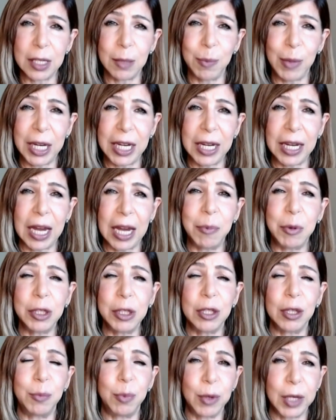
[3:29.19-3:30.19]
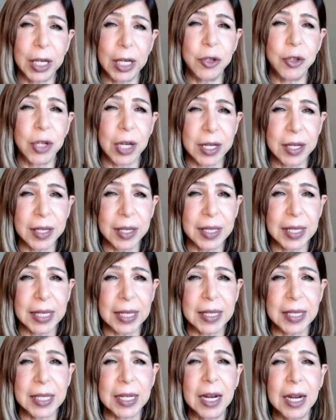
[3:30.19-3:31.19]
being able to bring
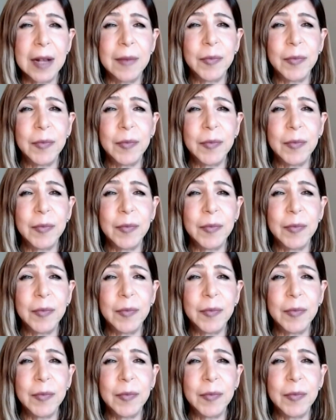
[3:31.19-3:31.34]
justice